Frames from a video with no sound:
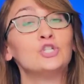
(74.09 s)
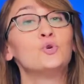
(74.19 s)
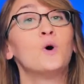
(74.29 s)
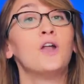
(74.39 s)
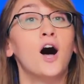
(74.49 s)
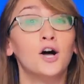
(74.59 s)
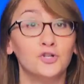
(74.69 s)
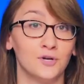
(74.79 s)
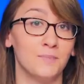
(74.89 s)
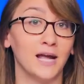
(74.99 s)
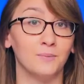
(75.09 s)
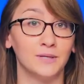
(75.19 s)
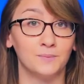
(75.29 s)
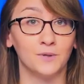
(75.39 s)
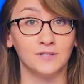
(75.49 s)
to 100
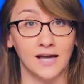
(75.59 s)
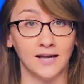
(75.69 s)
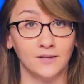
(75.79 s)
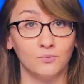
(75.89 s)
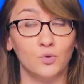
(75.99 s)
megabits per second,